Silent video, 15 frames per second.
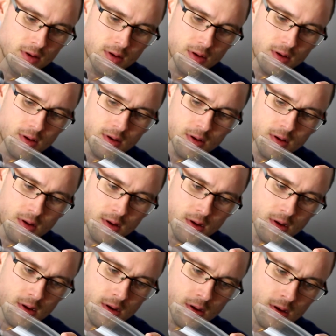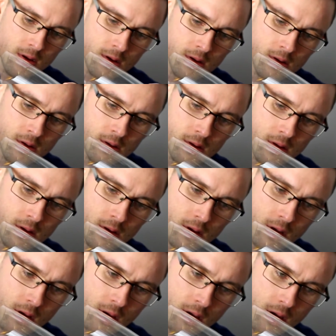
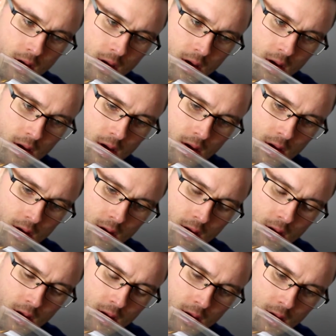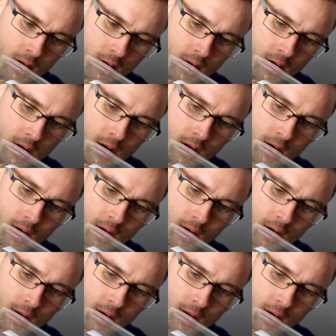[no speech]